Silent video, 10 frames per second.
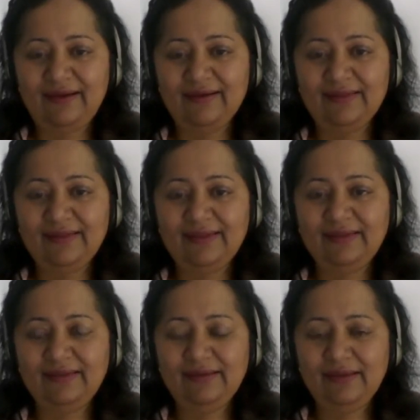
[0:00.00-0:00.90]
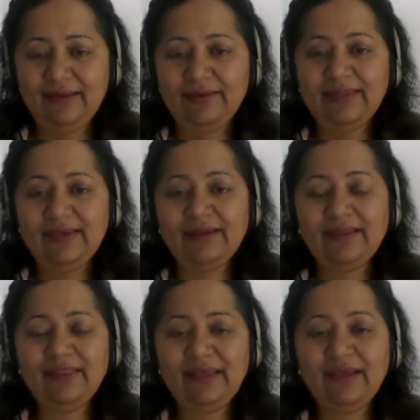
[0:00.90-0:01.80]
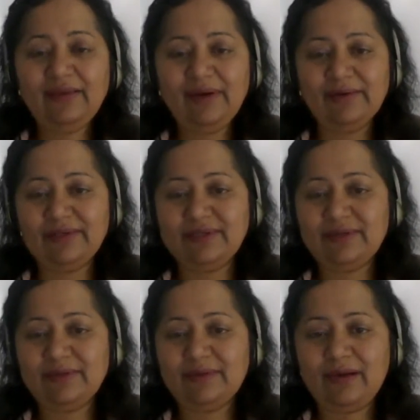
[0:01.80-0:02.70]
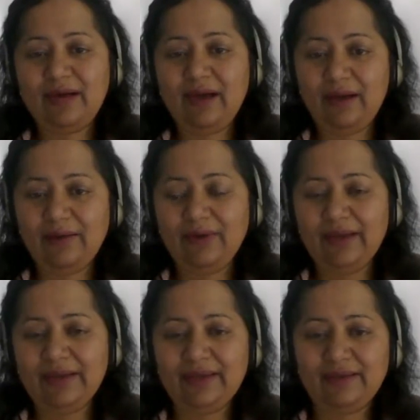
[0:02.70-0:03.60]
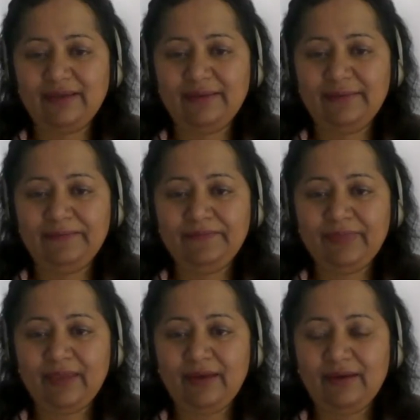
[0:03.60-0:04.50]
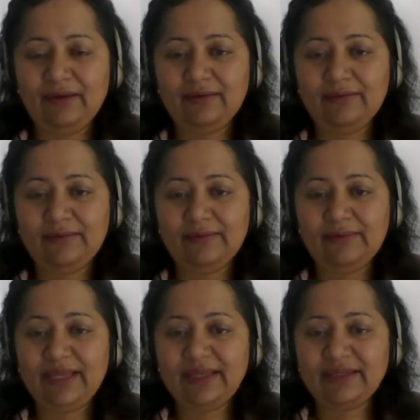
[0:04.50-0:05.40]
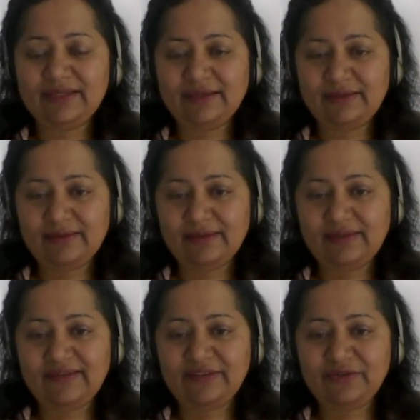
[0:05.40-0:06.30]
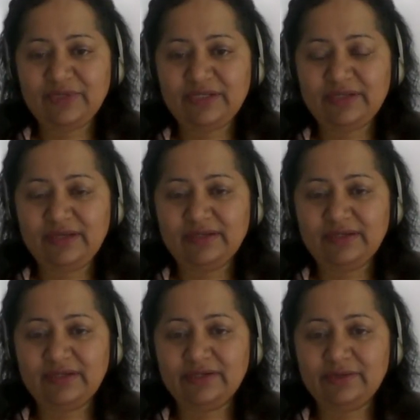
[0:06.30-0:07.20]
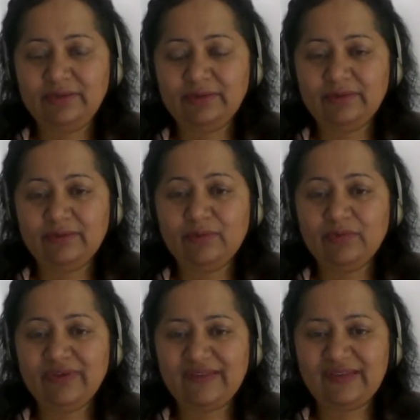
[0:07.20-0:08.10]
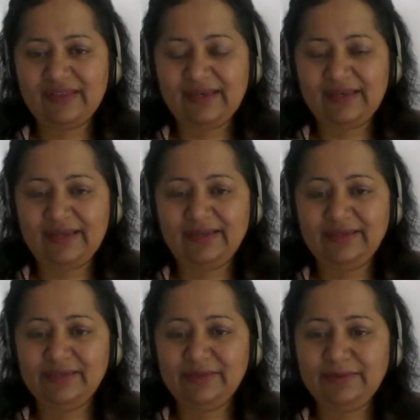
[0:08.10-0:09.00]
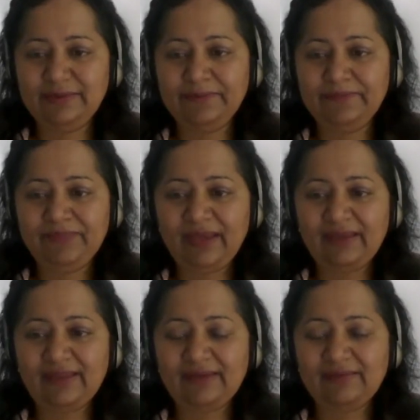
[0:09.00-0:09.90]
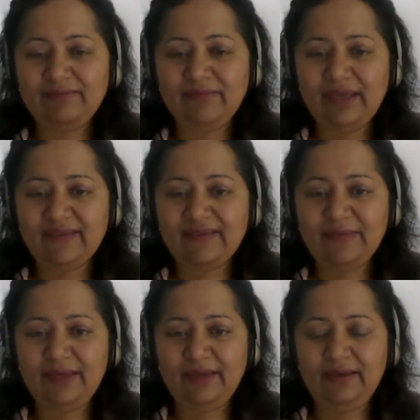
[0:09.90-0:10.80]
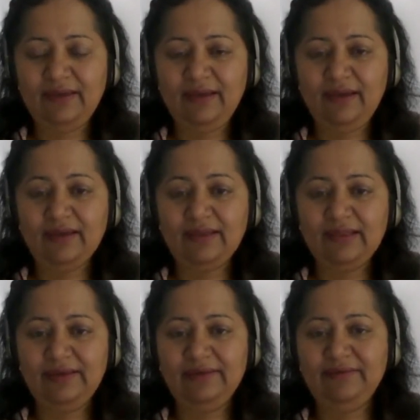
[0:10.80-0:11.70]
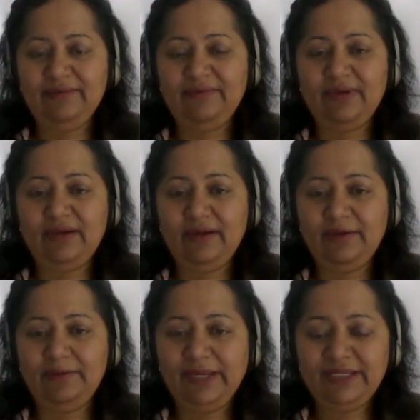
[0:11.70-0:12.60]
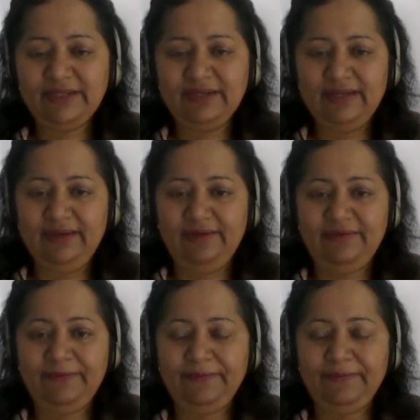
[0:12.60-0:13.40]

then I can think about how I can uh, get the situation under control. What is it that I can do that makes me live a better life?